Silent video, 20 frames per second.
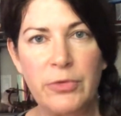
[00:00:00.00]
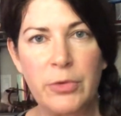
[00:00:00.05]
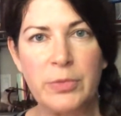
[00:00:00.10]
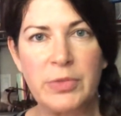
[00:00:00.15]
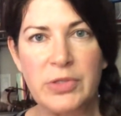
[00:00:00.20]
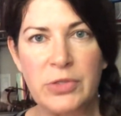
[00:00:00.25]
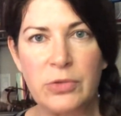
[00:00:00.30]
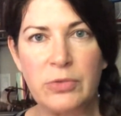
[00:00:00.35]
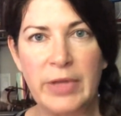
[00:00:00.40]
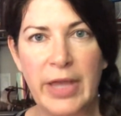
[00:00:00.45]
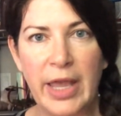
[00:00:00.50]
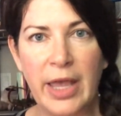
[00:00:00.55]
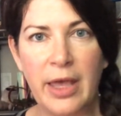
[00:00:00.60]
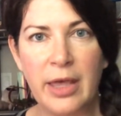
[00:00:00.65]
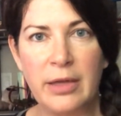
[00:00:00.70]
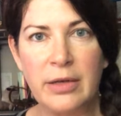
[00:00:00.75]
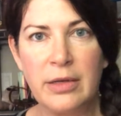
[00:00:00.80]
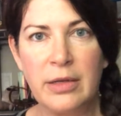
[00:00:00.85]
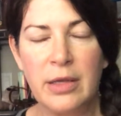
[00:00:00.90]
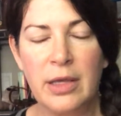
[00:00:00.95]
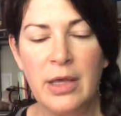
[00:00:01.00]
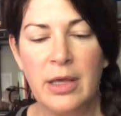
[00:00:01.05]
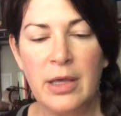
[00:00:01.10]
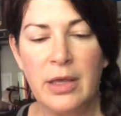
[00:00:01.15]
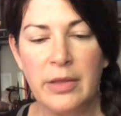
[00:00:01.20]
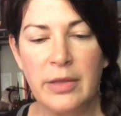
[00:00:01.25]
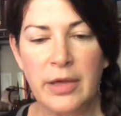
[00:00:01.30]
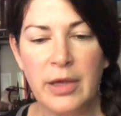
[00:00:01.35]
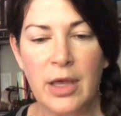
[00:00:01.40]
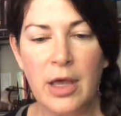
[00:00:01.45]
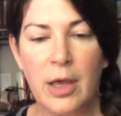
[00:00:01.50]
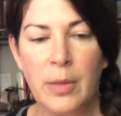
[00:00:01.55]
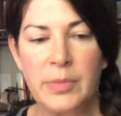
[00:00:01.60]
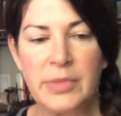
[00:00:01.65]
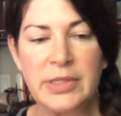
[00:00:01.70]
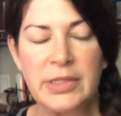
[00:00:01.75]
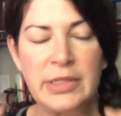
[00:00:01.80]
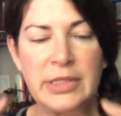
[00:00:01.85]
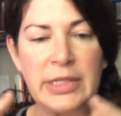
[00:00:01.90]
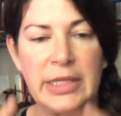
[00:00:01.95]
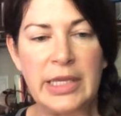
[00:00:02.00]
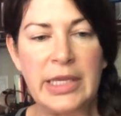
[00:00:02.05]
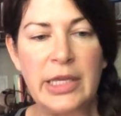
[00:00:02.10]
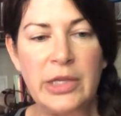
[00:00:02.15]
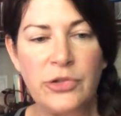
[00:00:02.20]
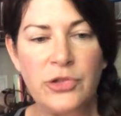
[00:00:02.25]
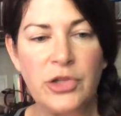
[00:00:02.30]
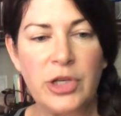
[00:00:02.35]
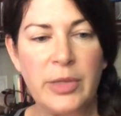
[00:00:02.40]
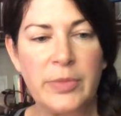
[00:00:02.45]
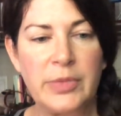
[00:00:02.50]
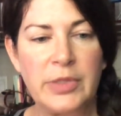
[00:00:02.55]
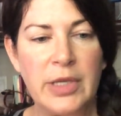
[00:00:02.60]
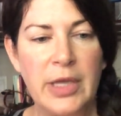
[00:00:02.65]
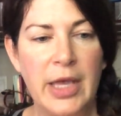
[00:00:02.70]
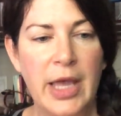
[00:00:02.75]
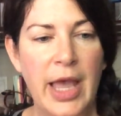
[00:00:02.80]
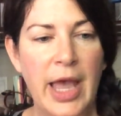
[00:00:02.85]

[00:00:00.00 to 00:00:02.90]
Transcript: from Sudan that comes into Egypt,